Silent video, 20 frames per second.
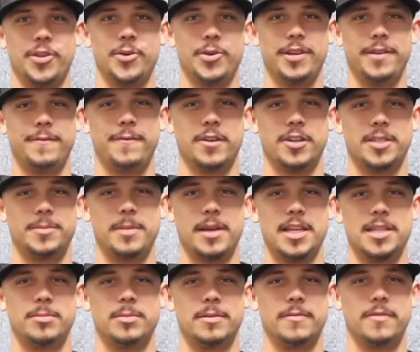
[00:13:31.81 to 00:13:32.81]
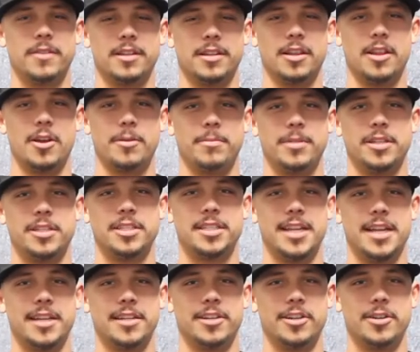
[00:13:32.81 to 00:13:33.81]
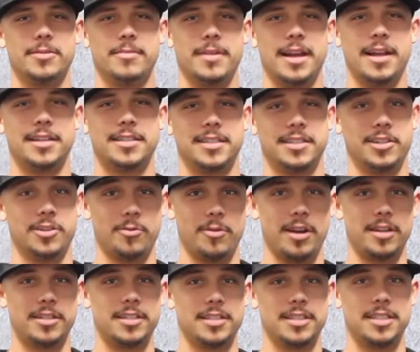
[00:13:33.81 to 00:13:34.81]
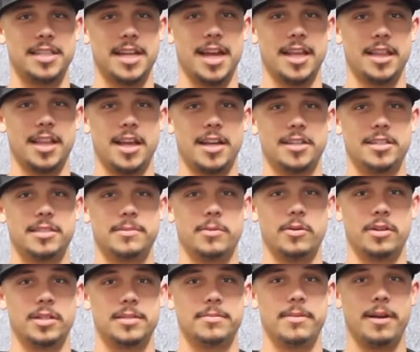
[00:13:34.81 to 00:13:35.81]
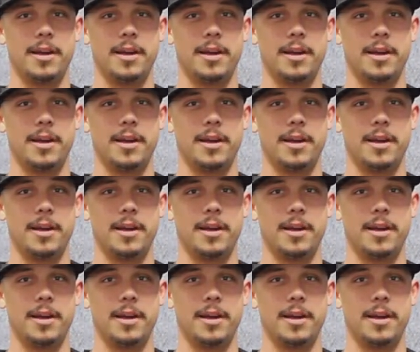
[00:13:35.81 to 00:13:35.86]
Huey, first baseman for the Long Beach State Dirtbags, and you're watching Sideline Sports